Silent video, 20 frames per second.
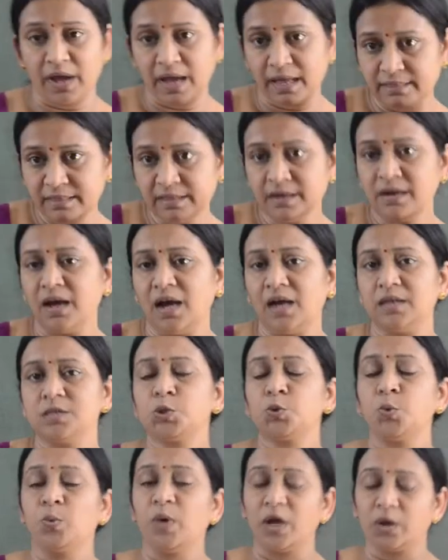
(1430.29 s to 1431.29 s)
At the
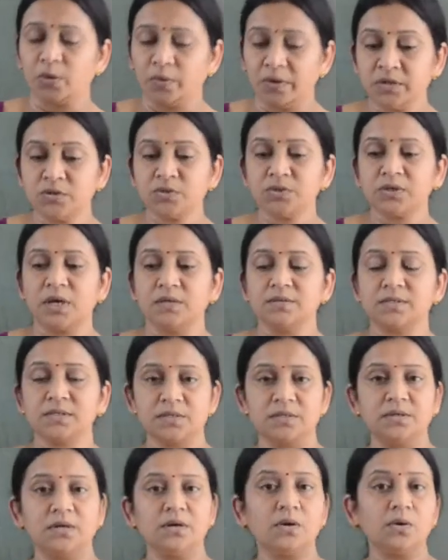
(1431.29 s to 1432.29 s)
last, we are going to
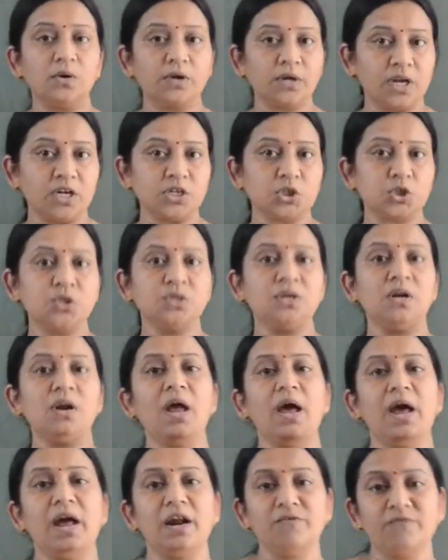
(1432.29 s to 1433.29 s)
consider rotational
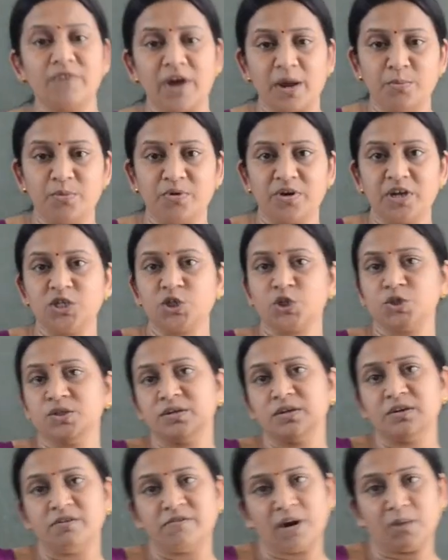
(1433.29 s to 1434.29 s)
and
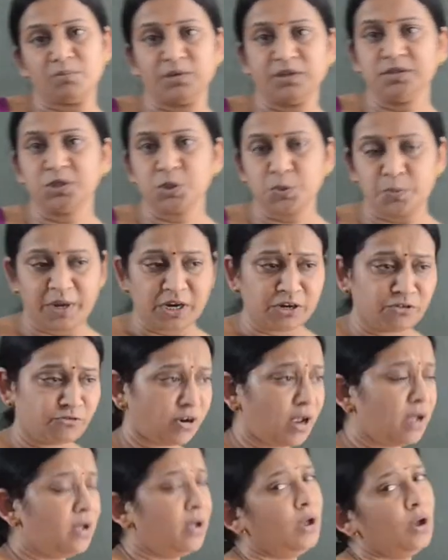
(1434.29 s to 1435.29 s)
vibrational Raman
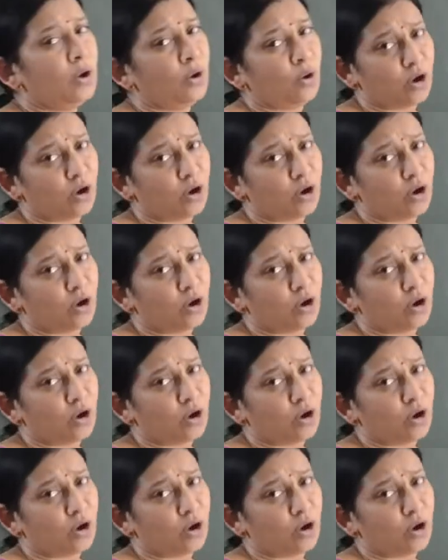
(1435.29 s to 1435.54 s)
spectra or